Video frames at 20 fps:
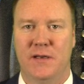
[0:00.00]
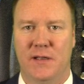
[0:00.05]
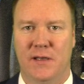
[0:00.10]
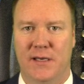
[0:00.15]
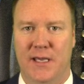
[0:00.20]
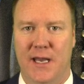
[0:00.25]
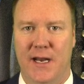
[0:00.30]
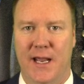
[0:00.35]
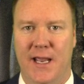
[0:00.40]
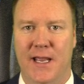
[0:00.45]
You'll
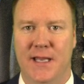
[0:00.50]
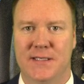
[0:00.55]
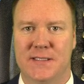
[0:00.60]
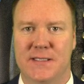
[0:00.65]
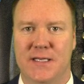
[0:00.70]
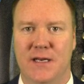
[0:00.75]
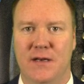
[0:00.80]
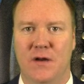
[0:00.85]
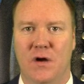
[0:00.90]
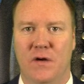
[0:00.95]
get an
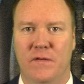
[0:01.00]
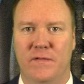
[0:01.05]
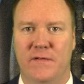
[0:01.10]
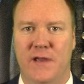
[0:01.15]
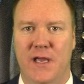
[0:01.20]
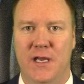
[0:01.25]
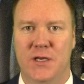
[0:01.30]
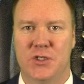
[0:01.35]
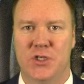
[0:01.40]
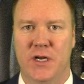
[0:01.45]
instant
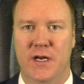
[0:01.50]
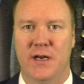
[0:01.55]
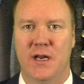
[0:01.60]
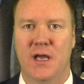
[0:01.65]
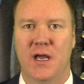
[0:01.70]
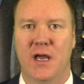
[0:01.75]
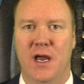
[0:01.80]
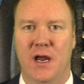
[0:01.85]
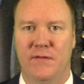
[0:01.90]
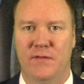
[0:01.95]
notification
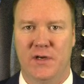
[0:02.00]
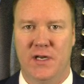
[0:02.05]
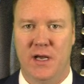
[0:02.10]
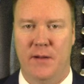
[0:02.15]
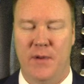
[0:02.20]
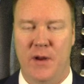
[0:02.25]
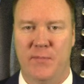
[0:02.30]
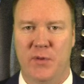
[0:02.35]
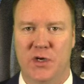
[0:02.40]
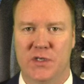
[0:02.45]
every
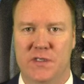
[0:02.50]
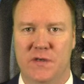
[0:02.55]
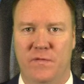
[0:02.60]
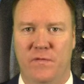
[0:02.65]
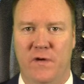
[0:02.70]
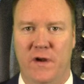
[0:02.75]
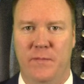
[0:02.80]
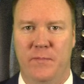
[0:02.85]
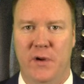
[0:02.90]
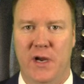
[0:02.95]
time I post a
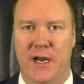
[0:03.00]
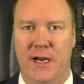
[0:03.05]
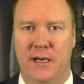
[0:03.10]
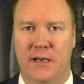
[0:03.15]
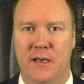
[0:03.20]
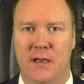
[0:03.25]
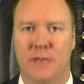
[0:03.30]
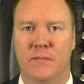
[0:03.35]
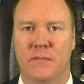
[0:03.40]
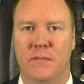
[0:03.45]
free pick.
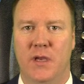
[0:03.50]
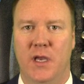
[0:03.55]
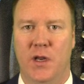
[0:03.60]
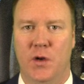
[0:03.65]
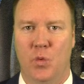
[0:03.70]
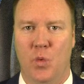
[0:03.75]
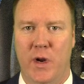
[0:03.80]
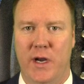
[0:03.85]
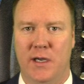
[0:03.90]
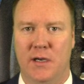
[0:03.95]

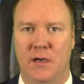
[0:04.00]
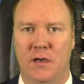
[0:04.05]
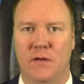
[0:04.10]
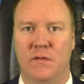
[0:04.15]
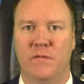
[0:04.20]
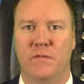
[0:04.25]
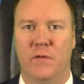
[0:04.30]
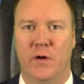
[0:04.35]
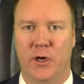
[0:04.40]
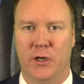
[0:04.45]
In winning,
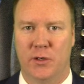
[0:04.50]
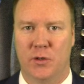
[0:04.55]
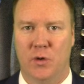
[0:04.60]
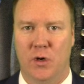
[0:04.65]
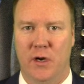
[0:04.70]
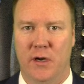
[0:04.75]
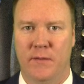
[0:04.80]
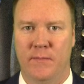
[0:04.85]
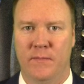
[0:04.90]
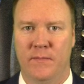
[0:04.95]
Vernon
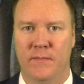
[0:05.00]
Croy.